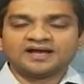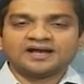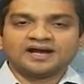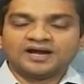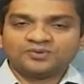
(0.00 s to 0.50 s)

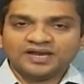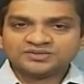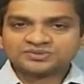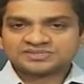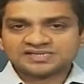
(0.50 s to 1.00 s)
I would like
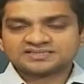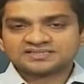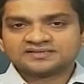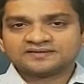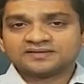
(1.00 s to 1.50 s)
to stress
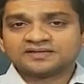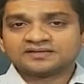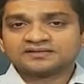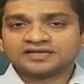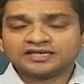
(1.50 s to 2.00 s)

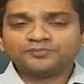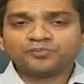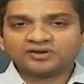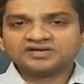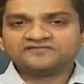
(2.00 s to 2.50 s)
the
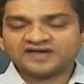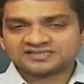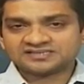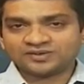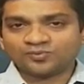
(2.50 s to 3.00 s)
important
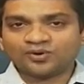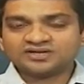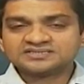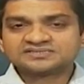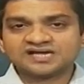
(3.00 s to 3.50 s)
factor, what
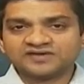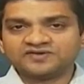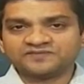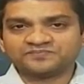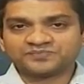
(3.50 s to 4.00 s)
is
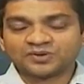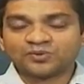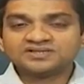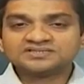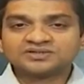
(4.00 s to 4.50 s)
driving,
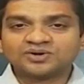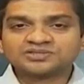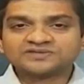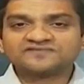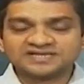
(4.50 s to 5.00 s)
what is the
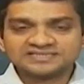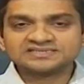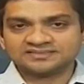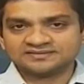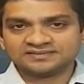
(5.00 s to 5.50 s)
cause of
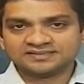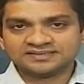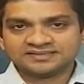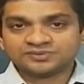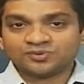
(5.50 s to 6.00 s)
concern.
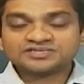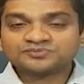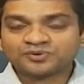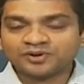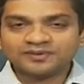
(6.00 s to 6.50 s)
So what is the
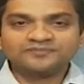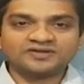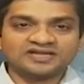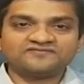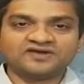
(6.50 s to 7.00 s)
problem
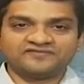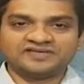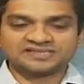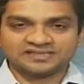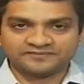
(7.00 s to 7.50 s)
that we are
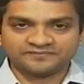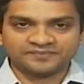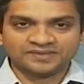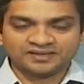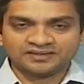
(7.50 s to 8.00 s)
facing?
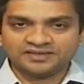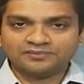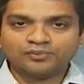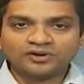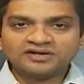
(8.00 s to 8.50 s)
The
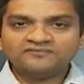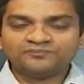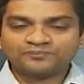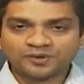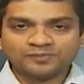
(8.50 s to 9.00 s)
important
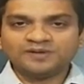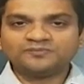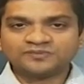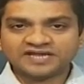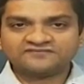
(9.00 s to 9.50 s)

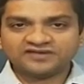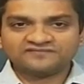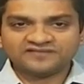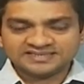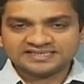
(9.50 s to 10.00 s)
problem that we are
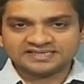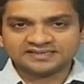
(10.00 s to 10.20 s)
facing